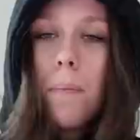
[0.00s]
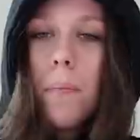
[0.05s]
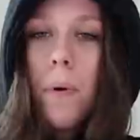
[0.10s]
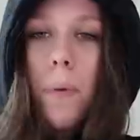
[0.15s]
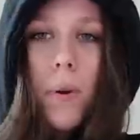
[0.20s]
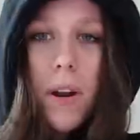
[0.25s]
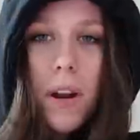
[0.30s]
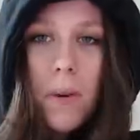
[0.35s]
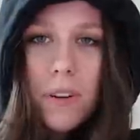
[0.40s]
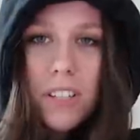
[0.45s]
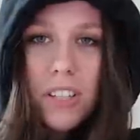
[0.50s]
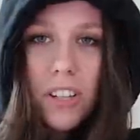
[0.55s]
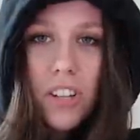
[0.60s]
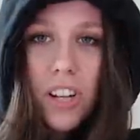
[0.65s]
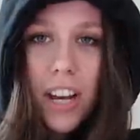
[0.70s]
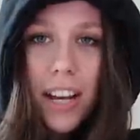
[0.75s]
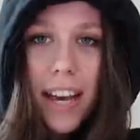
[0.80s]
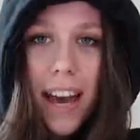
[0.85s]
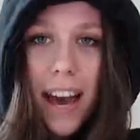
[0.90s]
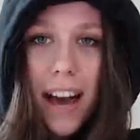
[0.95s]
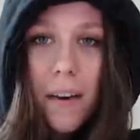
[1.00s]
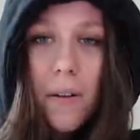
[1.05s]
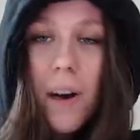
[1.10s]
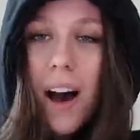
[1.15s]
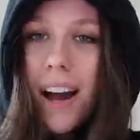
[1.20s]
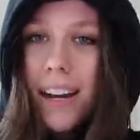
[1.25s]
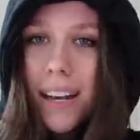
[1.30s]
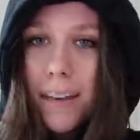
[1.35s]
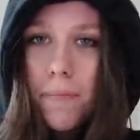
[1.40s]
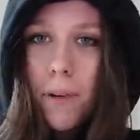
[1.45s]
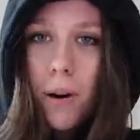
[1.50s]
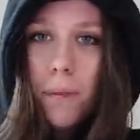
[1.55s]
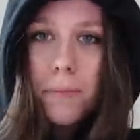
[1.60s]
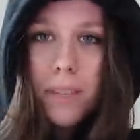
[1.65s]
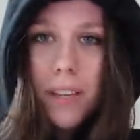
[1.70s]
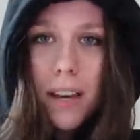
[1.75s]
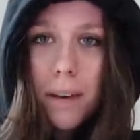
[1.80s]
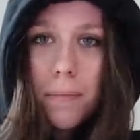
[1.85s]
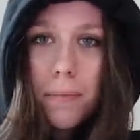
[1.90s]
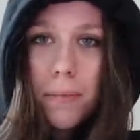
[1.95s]
But when I went to check out, Honey popped
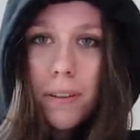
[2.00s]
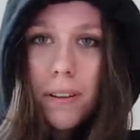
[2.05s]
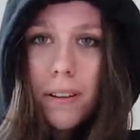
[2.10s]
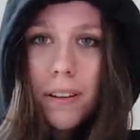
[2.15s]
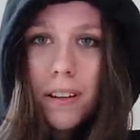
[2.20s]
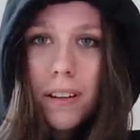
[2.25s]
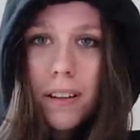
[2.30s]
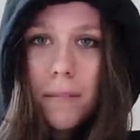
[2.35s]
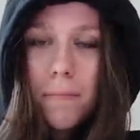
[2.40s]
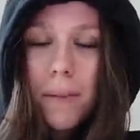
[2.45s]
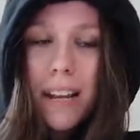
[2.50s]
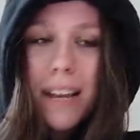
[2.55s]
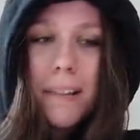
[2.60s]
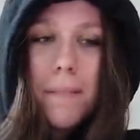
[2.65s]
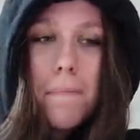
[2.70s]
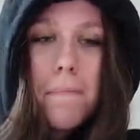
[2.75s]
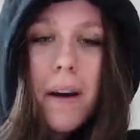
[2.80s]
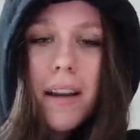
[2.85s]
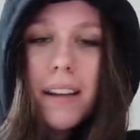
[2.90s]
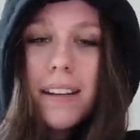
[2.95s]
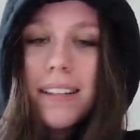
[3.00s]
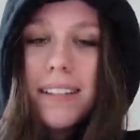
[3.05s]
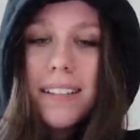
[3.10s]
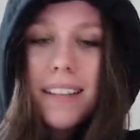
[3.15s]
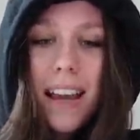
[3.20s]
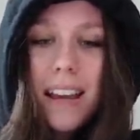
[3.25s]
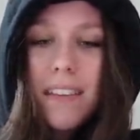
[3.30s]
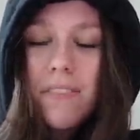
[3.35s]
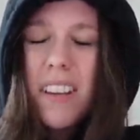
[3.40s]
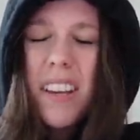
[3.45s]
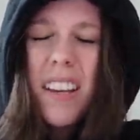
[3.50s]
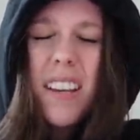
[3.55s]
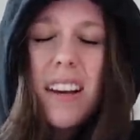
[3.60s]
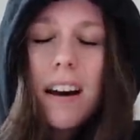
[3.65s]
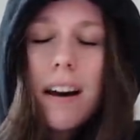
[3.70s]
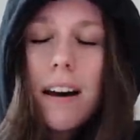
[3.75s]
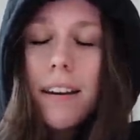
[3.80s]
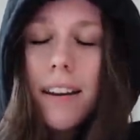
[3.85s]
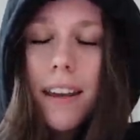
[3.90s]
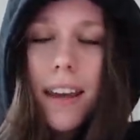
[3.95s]
up, my little money-saving
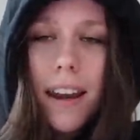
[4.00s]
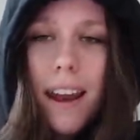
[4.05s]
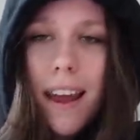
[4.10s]
guardian